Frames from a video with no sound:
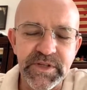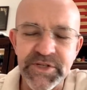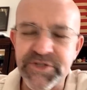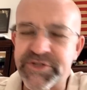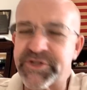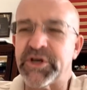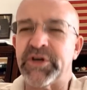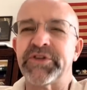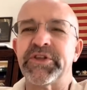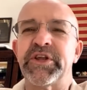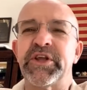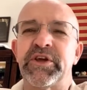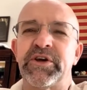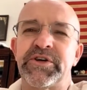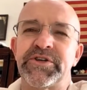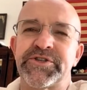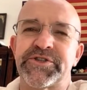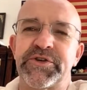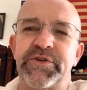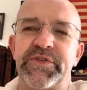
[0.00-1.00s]
Saw today
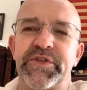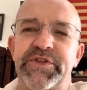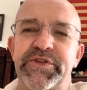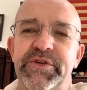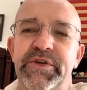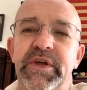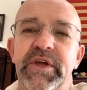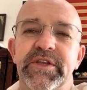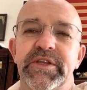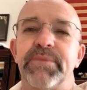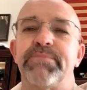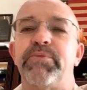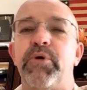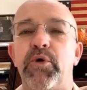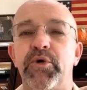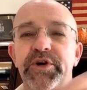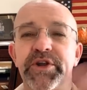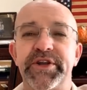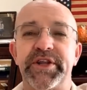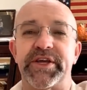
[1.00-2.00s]
also that the
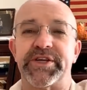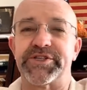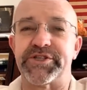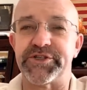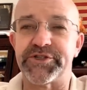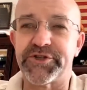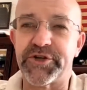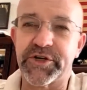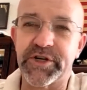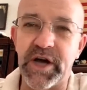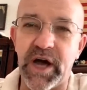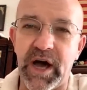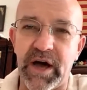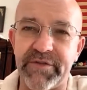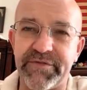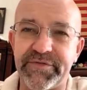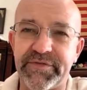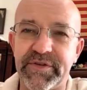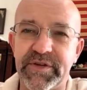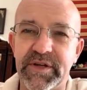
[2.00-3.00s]
porn addiction took
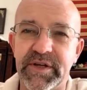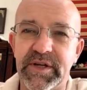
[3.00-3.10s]
off